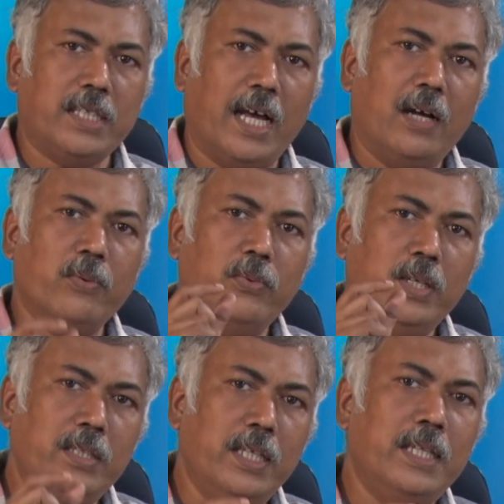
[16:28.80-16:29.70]
the
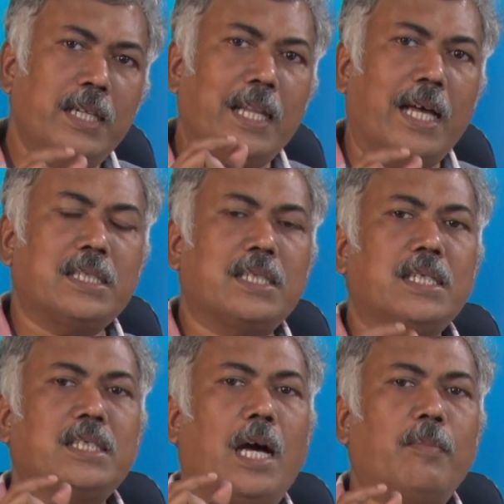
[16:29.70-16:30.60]
within cluster
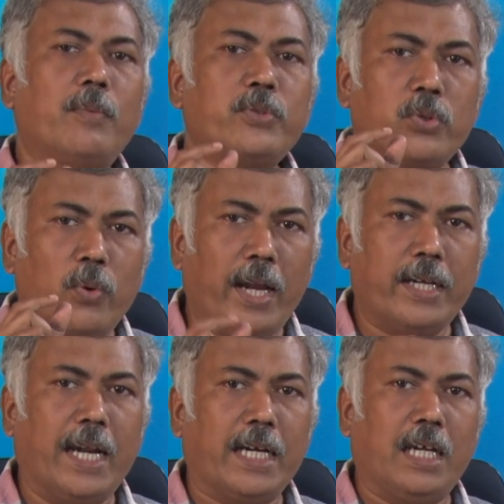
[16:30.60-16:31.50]
sum of square
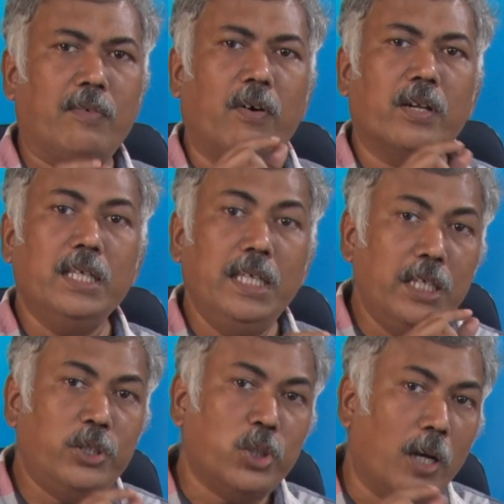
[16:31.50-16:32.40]
data for
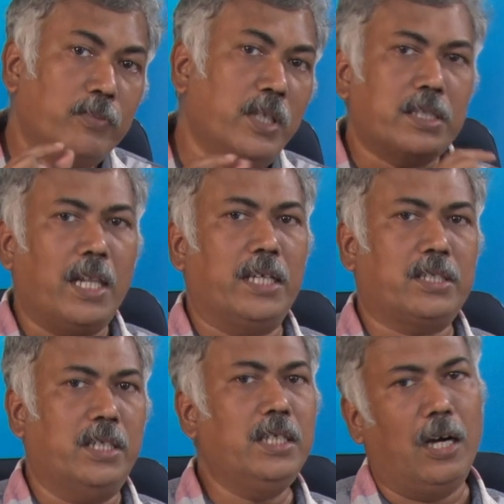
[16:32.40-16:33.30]
each of this
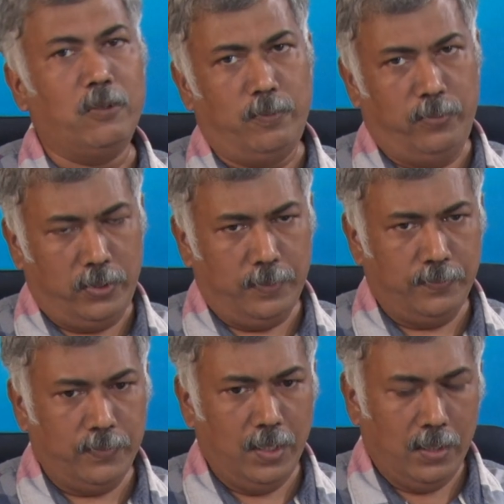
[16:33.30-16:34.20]
clustering output.
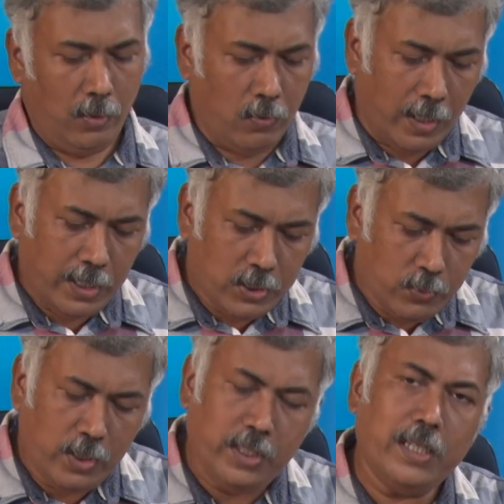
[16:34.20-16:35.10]
Now, what is
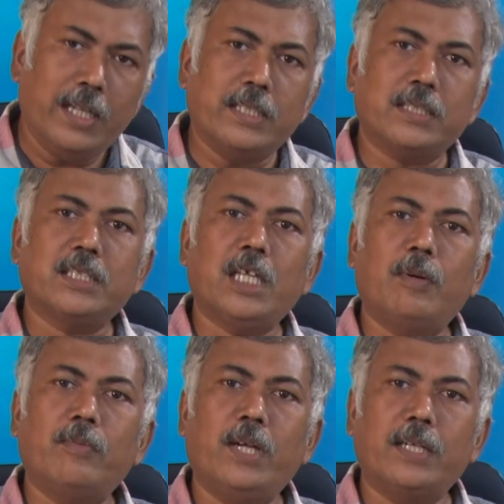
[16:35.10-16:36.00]
within cluster sum
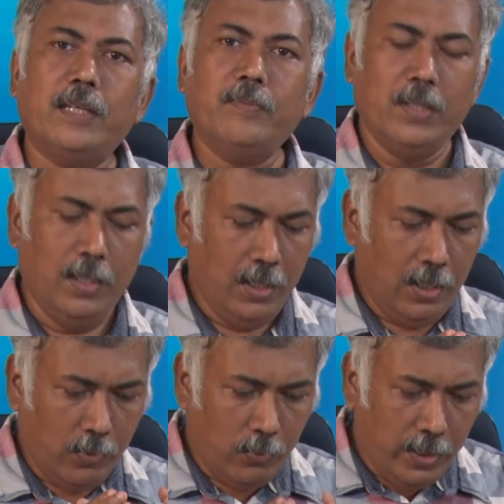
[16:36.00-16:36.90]
of data?
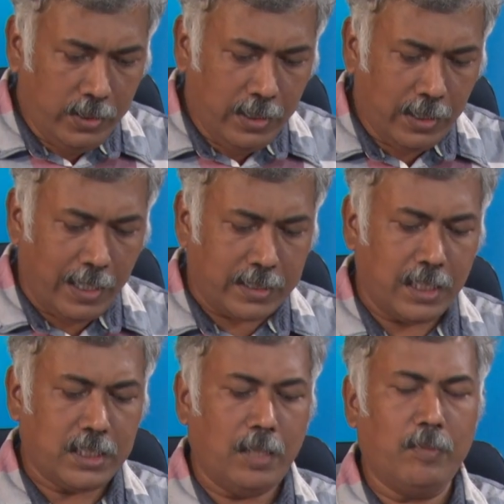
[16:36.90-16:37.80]
Within
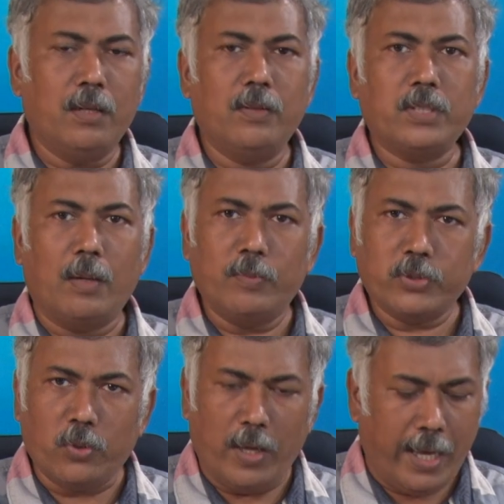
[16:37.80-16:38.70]
cluster sum of, sum of
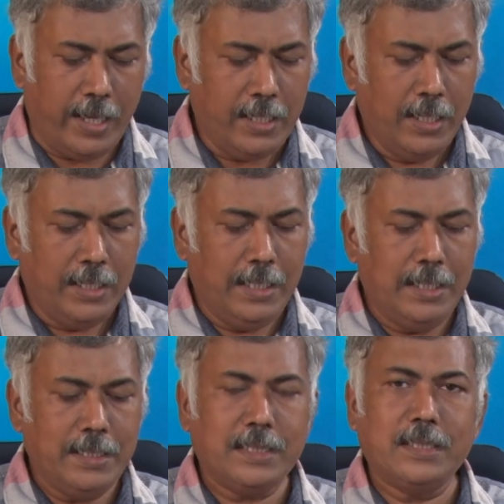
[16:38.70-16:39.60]
square
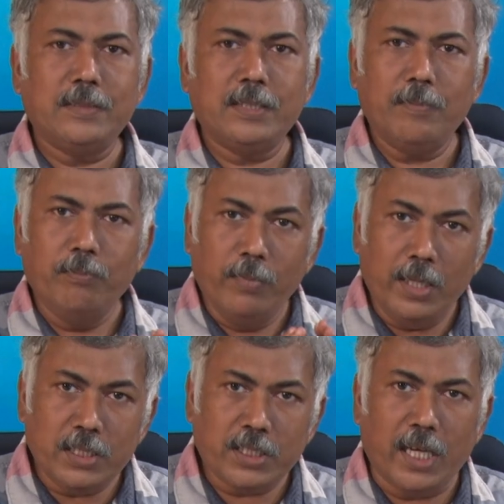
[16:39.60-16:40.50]
is the
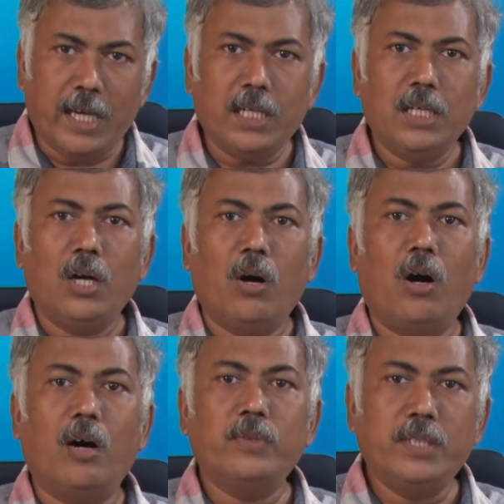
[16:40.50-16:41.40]
measure
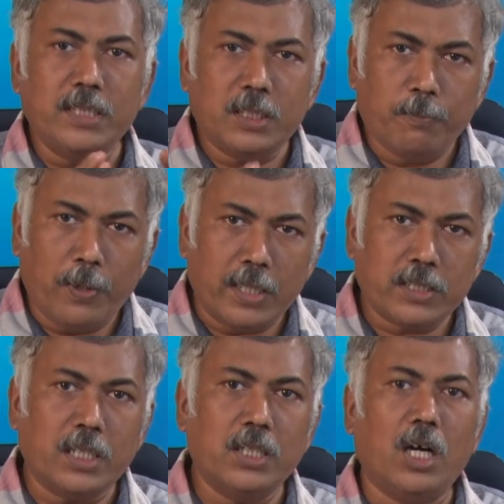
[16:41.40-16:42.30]
of
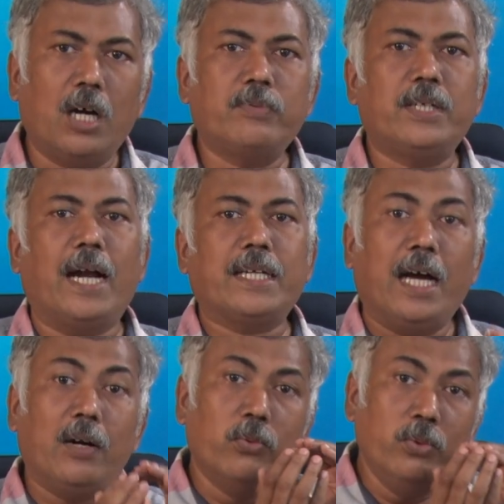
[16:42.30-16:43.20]
dispersion of
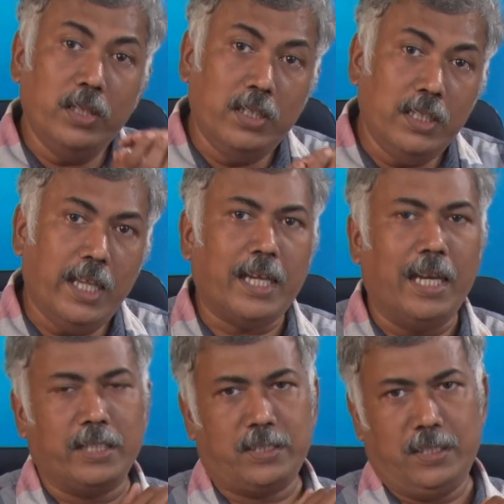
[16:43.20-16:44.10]
data within a
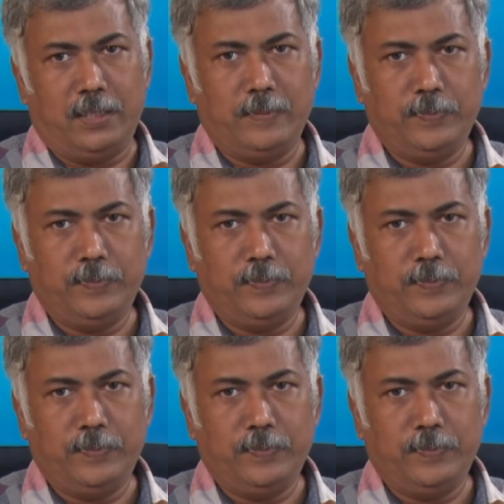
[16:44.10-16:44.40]
cluster.